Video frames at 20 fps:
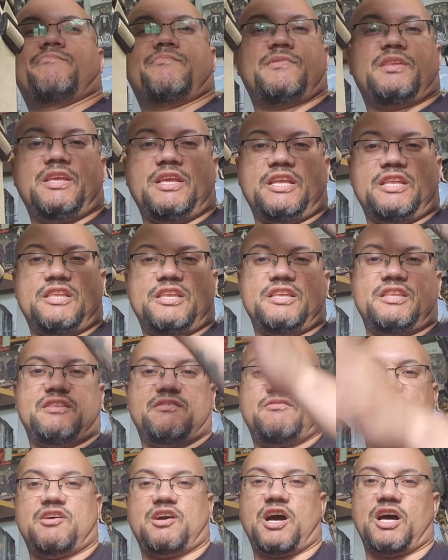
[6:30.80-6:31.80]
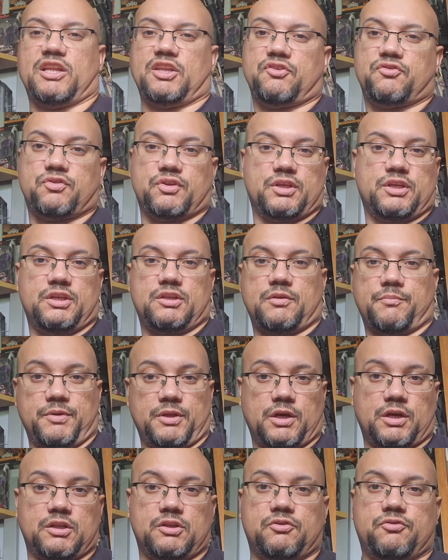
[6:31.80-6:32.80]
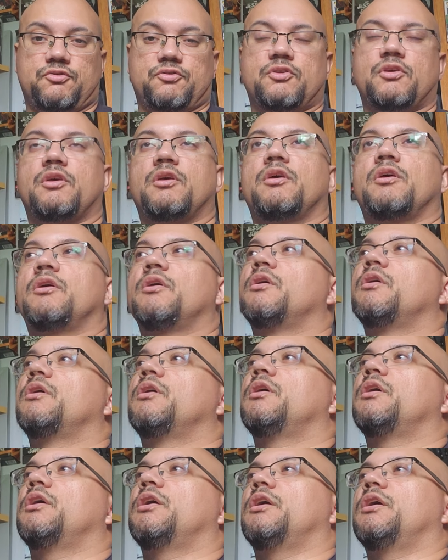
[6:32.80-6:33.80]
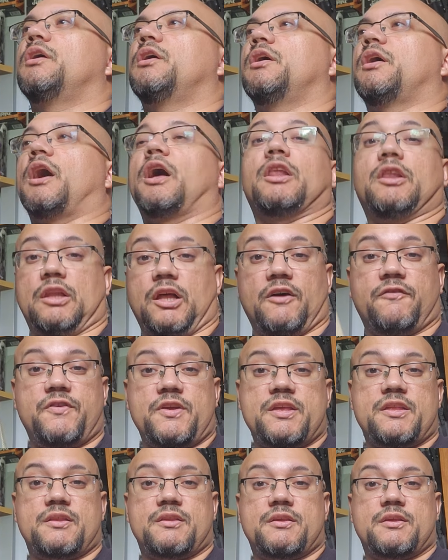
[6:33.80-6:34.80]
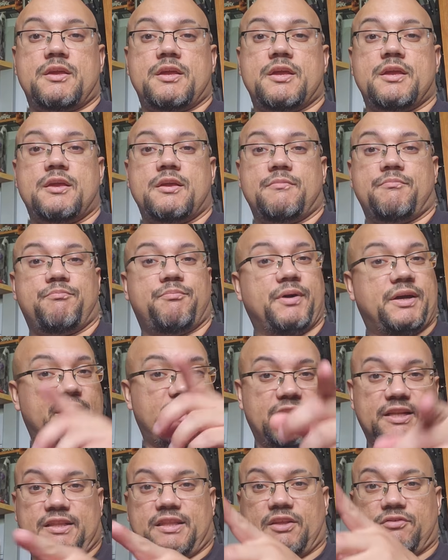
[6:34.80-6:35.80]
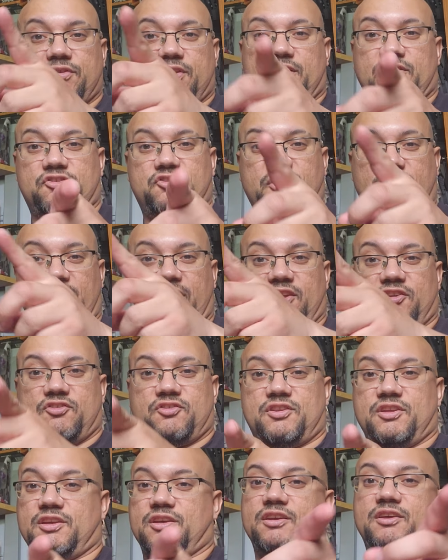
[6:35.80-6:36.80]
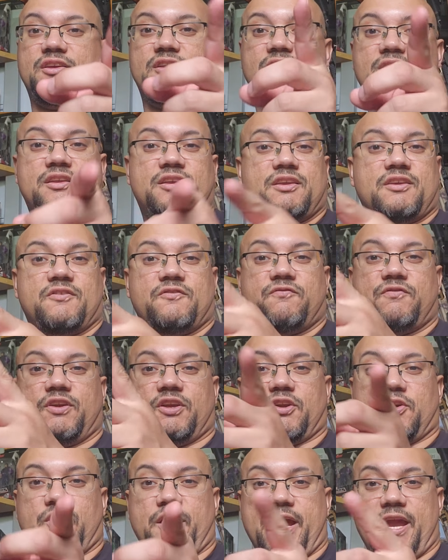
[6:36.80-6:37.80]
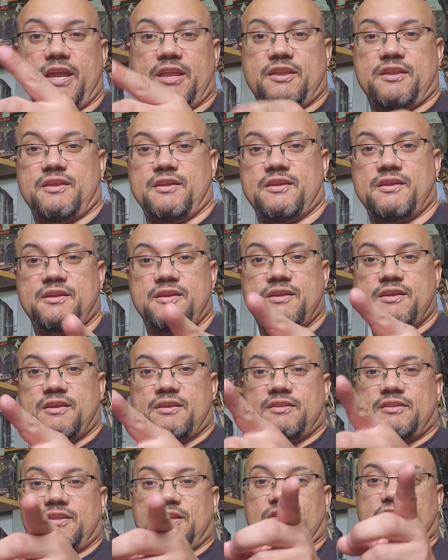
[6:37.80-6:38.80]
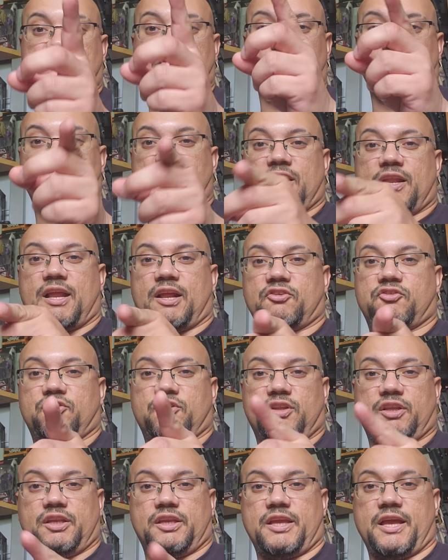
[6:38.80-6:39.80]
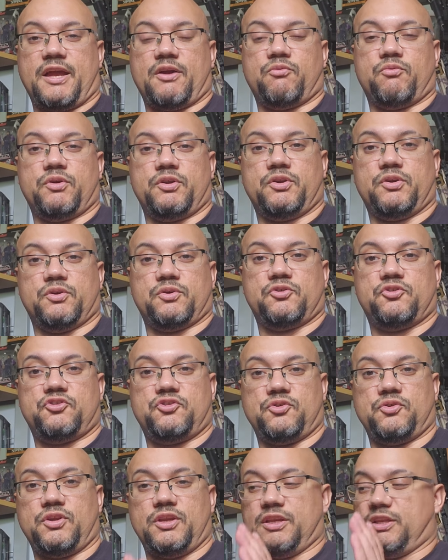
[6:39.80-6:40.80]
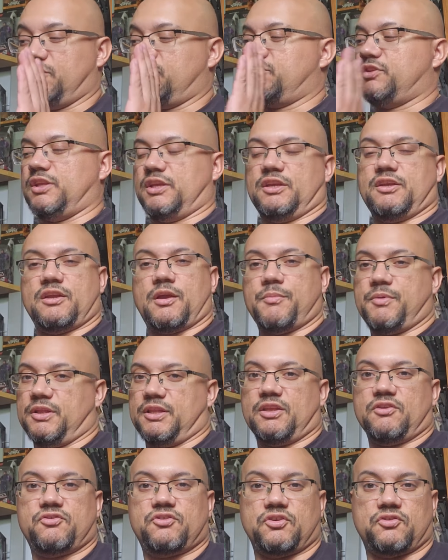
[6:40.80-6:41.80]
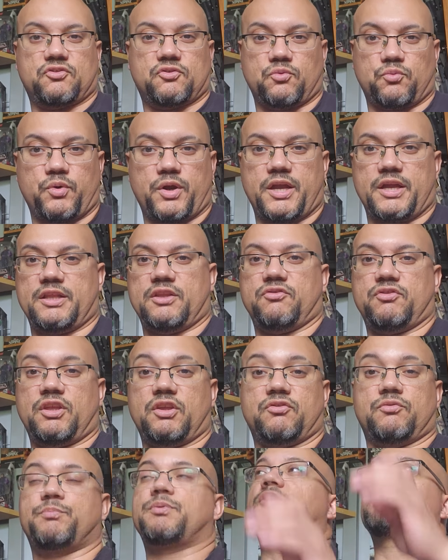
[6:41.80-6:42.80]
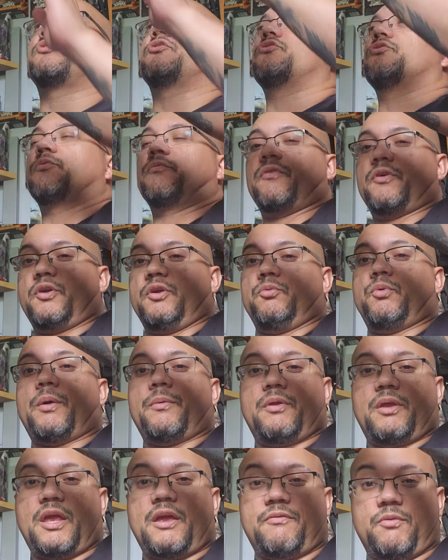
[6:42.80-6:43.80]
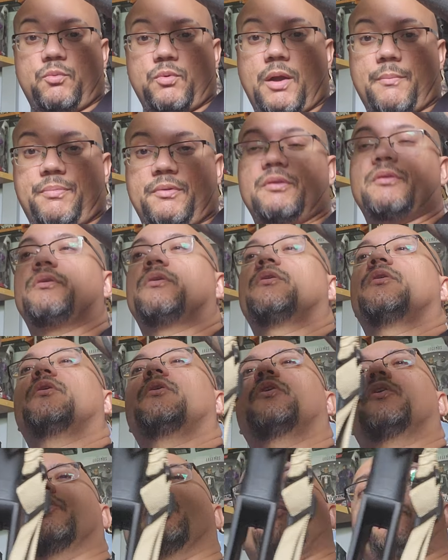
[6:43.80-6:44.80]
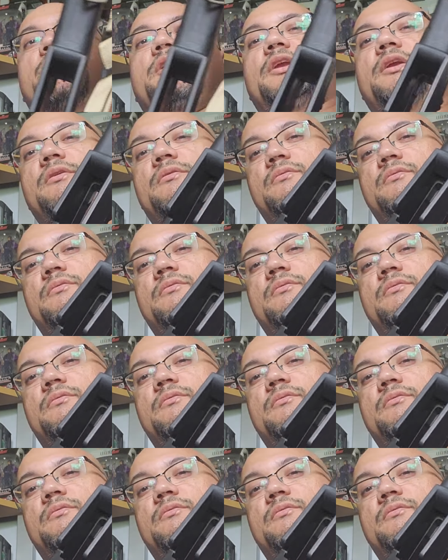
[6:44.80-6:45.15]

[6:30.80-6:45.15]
It honestly, to be honest, I love it, but it doesn't change the figure 8 that you're going to naturally get when you're shooting this thing. I mean, it's just the way this is. Plus, this is a very heavy weapon already.